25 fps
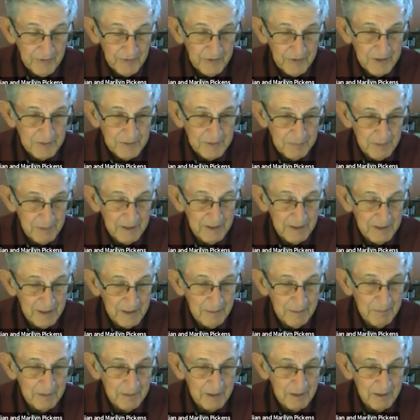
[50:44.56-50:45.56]
this
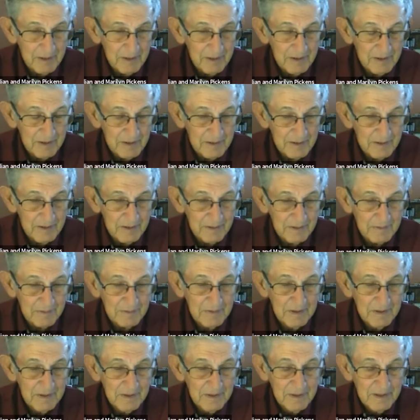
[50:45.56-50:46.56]
pandemic. And
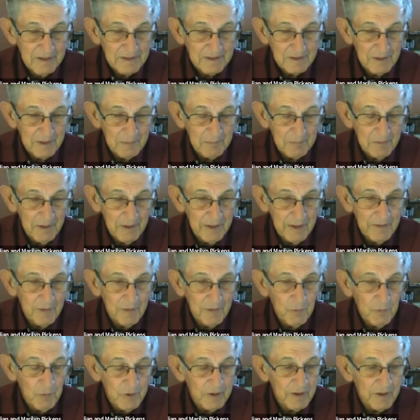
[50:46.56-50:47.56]
I'm glad
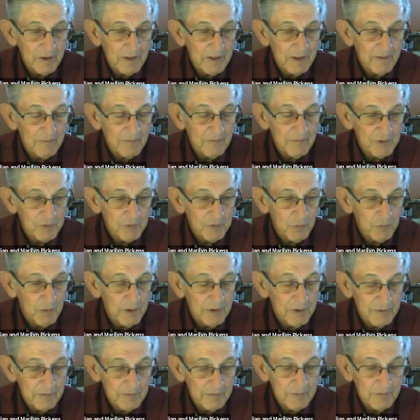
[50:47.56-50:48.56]
that we could have this
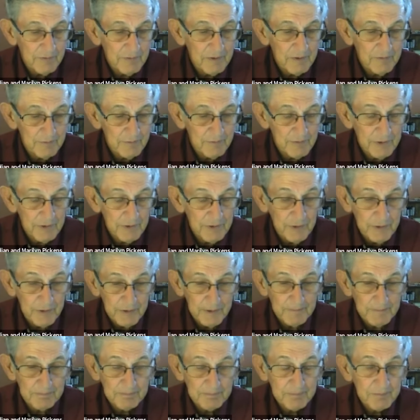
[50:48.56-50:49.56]
way of doing
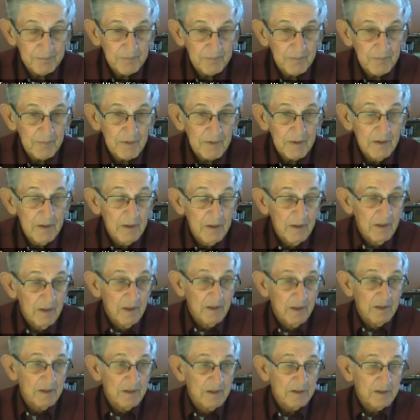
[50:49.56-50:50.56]
it.
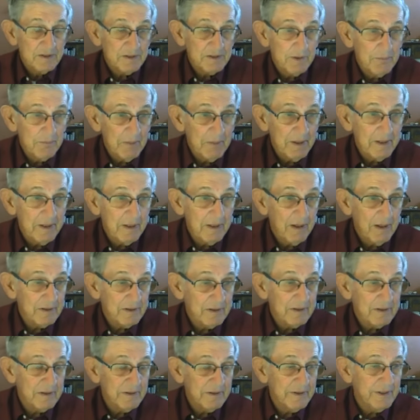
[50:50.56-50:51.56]
So may
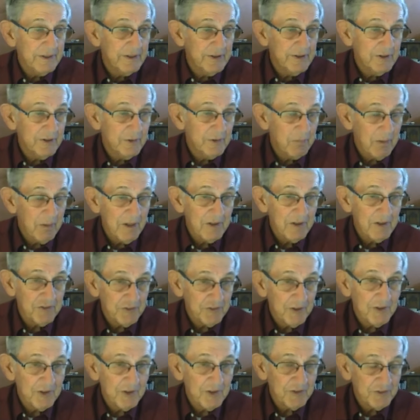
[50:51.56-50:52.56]
God continue to bless
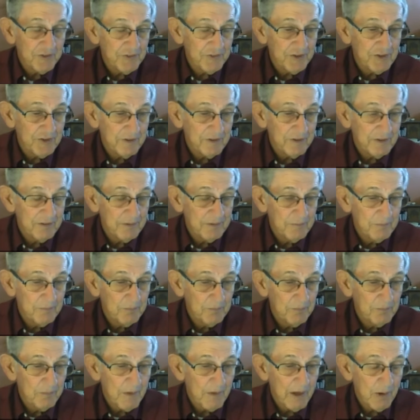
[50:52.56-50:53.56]
us in
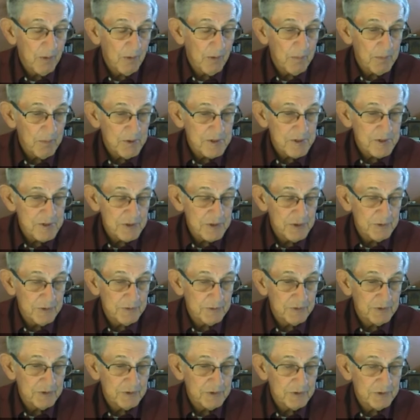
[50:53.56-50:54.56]
our
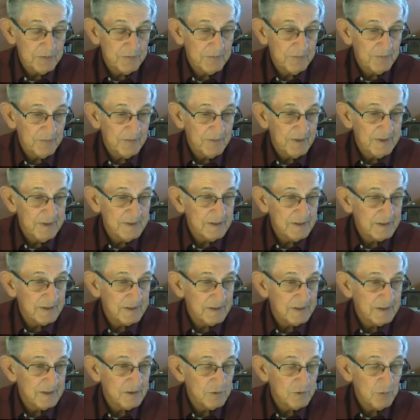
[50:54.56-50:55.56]
pursuits. These
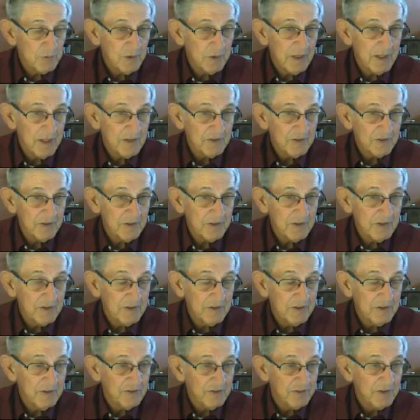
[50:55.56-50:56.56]
things we ask
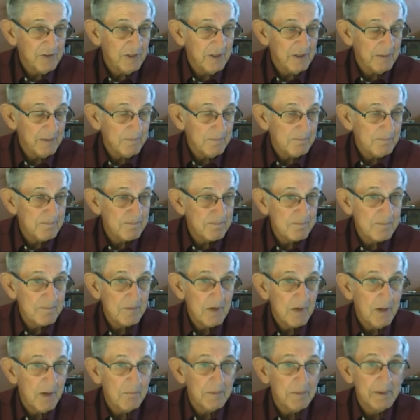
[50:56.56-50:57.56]
in his name.
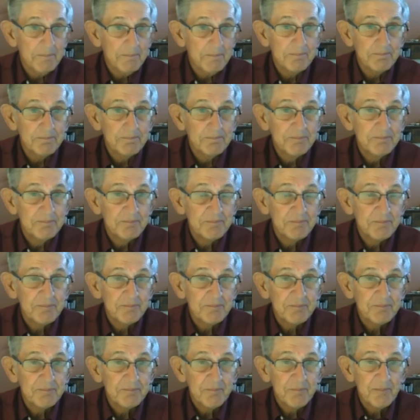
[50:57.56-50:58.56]

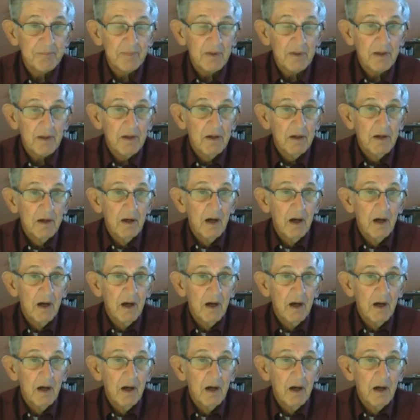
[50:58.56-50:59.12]
Amen.